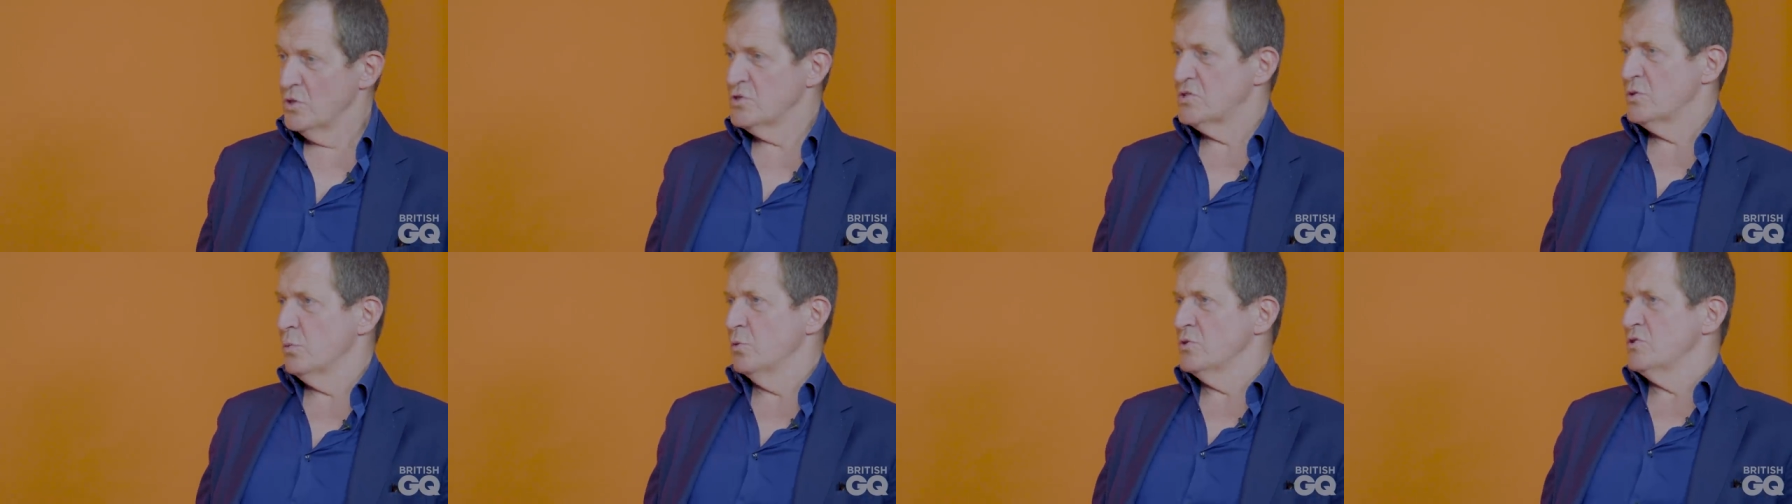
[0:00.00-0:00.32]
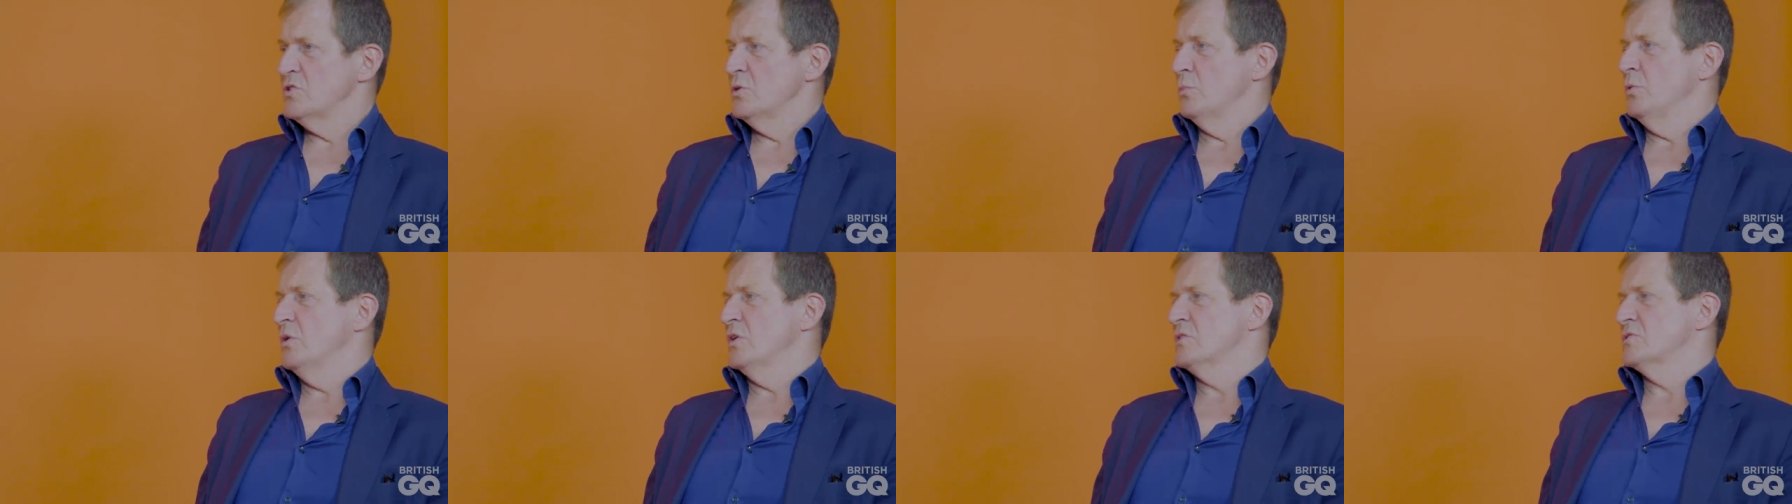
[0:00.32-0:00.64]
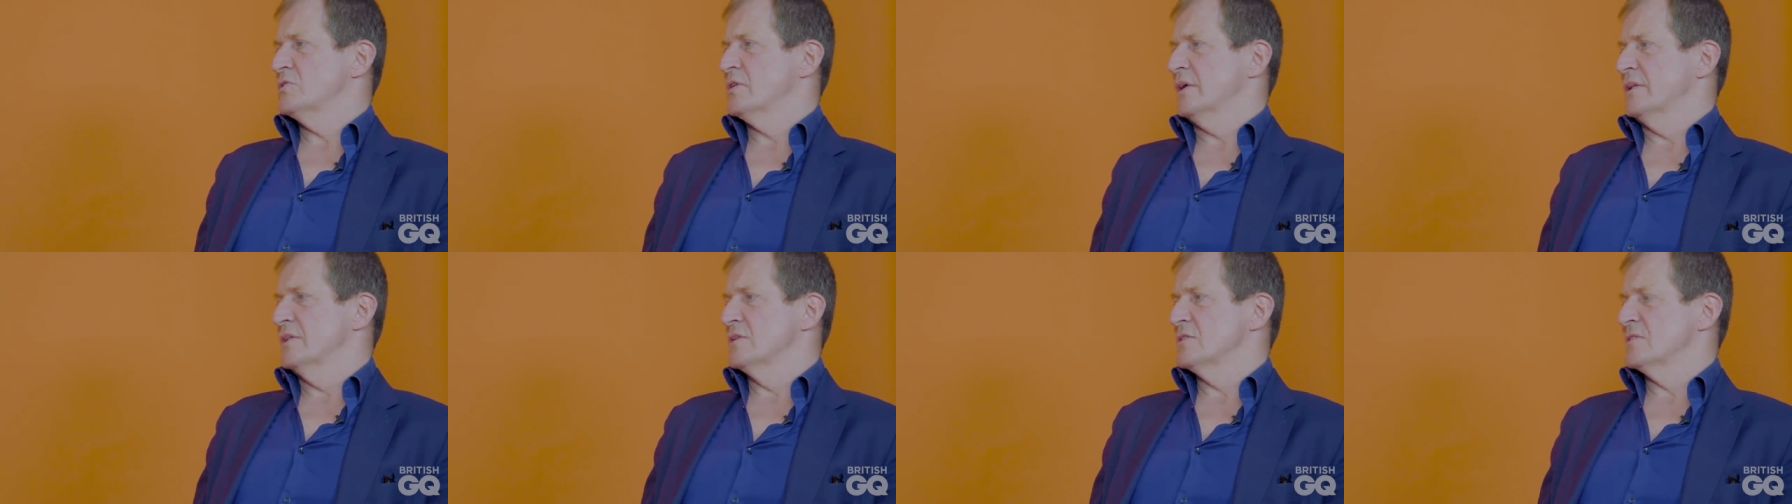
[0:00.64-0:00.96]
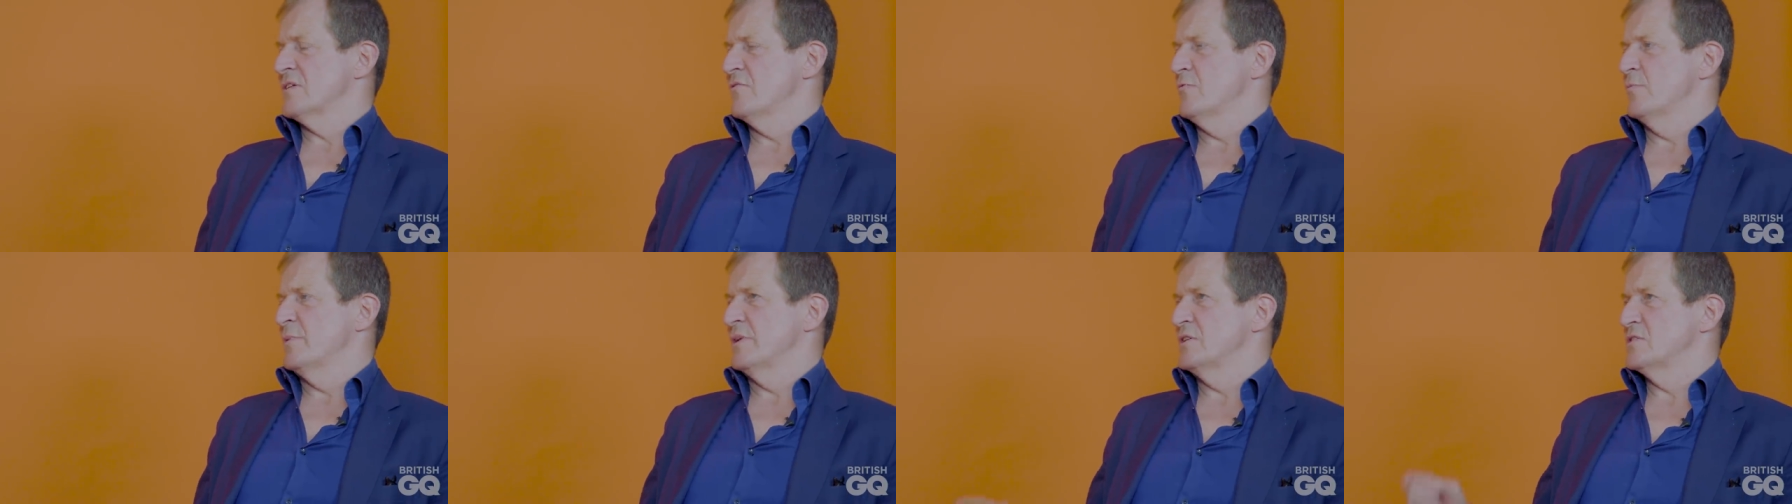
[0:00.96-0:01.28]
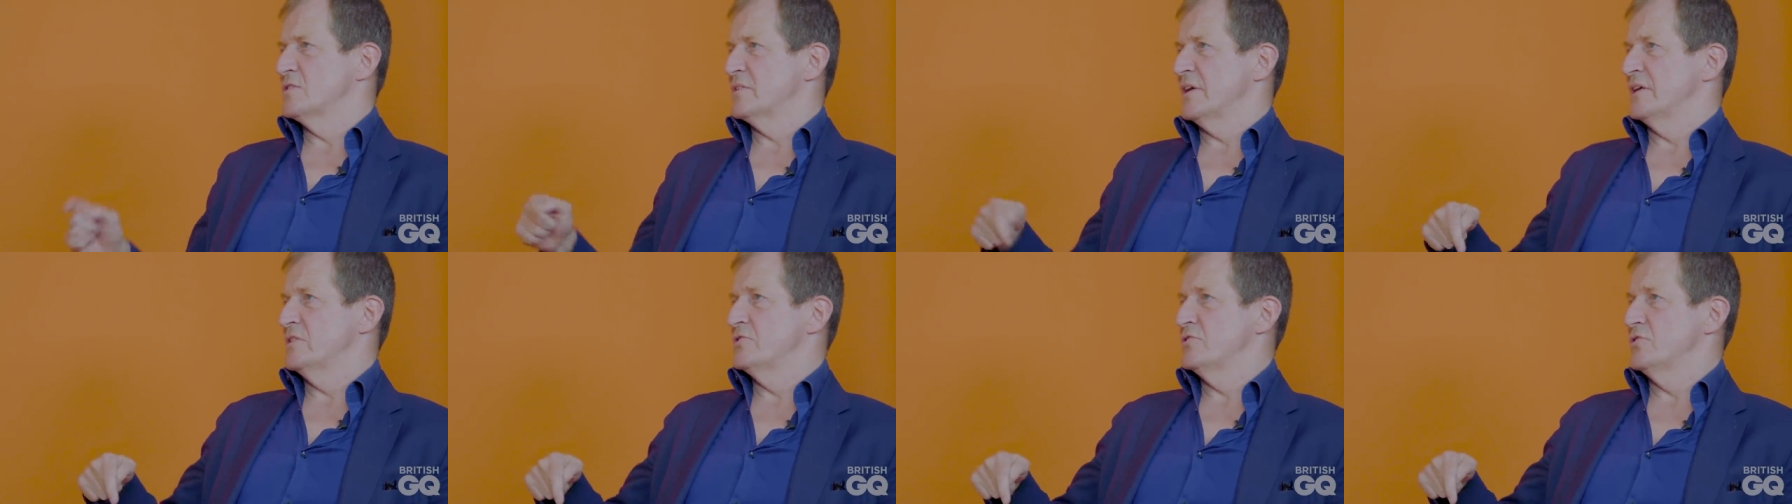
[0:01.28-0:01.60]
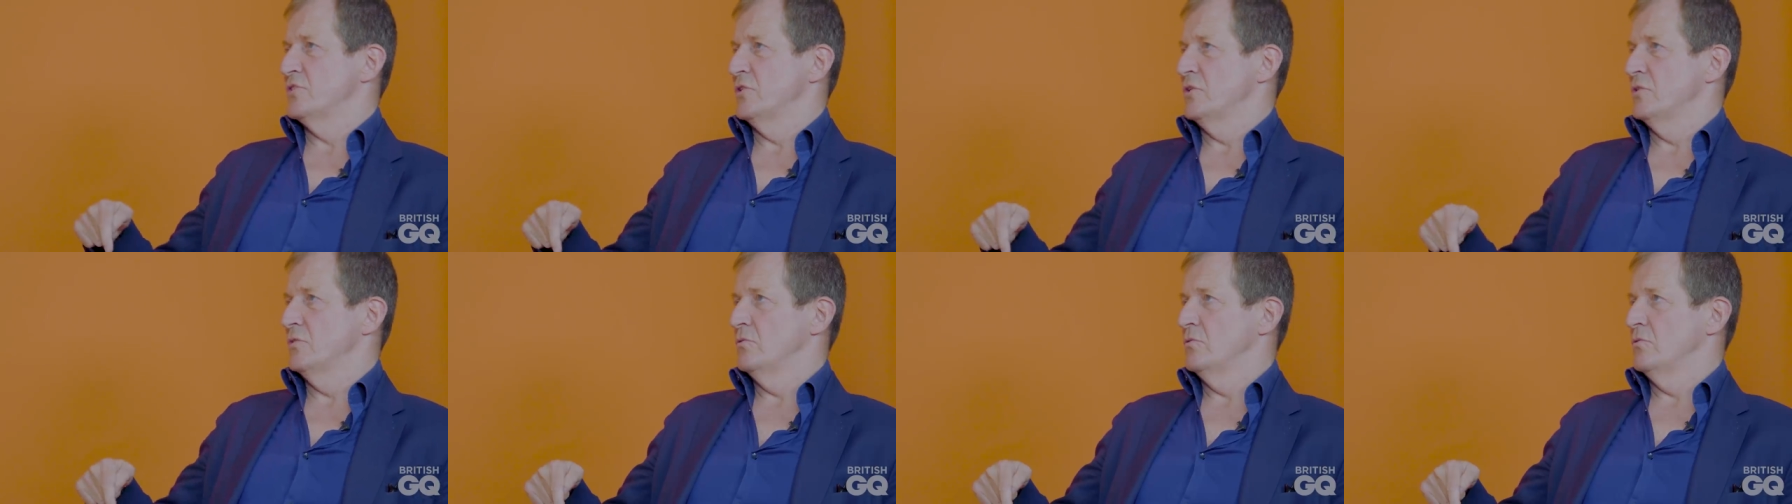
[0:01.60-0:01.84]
So what's the worst thing that's ever been said to